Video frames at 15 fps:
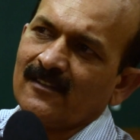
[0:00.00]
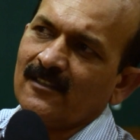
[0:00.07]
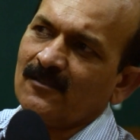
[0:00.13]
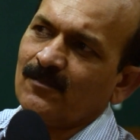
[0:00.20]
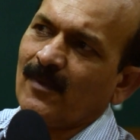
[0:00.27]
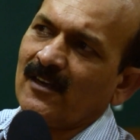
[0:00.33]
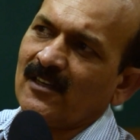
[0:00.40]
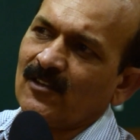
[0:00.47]
this
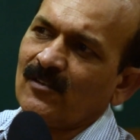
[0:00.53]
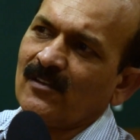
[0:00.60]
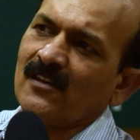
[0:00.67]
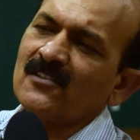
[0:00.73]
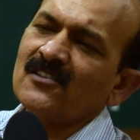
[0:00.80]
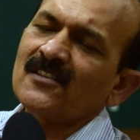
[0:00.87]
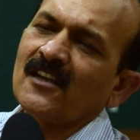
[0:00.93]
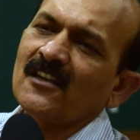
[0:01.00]

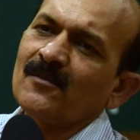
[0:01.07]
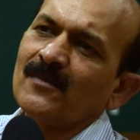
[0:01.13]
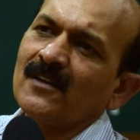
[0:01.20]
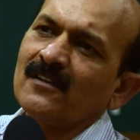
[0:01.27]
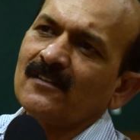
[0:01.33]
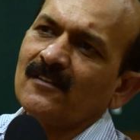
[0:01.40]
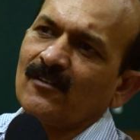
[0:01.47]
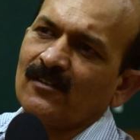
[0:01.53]
particular
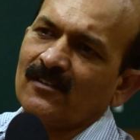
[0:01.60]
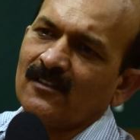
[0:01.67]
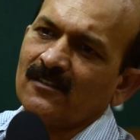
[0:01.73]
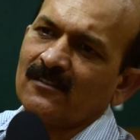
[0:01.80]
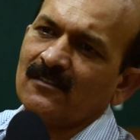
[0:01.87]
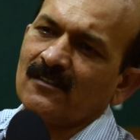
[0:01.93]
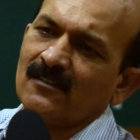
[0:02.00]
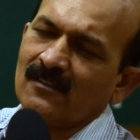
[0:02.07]
segment or
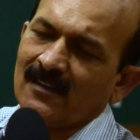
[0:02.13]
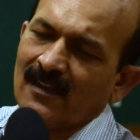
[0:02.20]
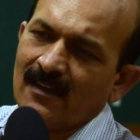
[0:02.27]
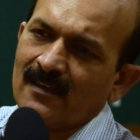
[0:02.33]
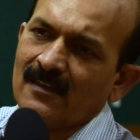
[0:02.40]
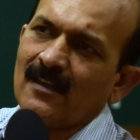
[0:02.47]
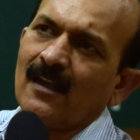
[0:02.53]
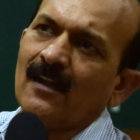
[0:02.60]
this uh,
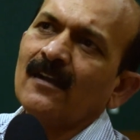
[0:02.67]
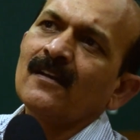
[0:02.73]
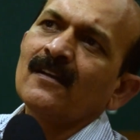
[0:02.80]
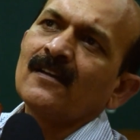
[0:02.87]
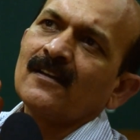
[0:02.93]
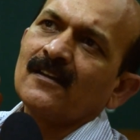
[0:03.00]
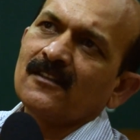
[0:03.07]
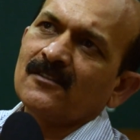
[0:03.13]
area
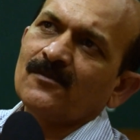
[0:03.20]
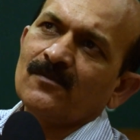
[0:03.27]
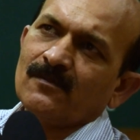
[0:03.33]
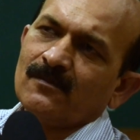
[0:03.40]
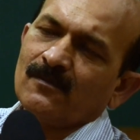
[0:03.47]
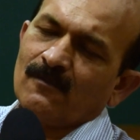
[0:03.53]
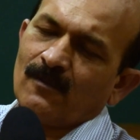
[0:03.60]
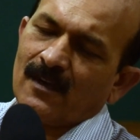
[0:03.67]
is
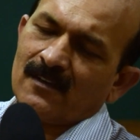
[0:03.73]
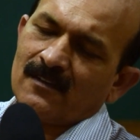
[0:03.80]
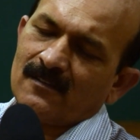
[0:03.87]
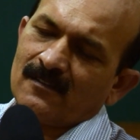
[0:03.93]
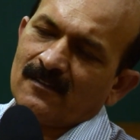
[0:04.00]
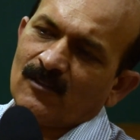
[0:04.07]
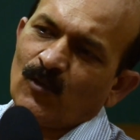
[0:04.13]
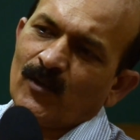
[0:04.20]
what
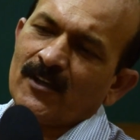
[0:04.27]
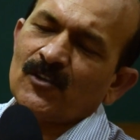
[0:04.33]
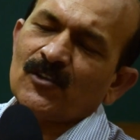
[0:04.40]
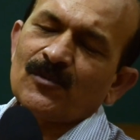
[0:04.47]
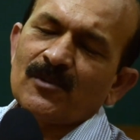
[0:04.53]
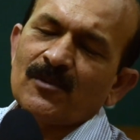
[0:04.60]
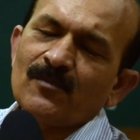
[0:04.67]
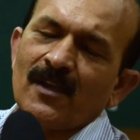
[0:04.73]
going
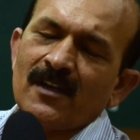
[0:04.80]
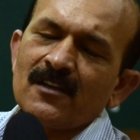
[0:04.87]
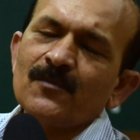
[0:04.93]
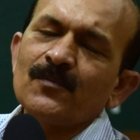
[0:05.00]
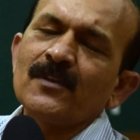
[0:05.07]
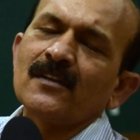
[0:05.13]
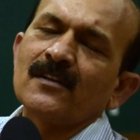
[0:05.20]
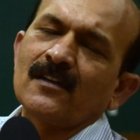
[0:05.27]
to be
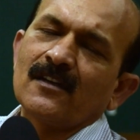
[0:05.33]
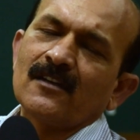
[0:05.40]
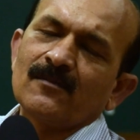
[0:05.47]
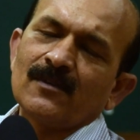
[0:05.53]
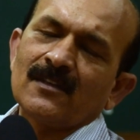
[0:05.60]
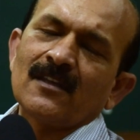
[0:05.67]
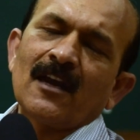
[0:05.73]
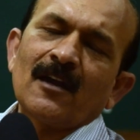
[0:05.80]
benefited
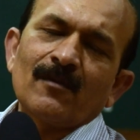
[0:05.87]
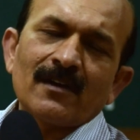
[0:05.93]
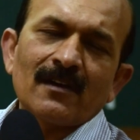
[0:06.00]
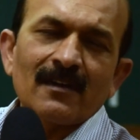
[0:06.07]
with our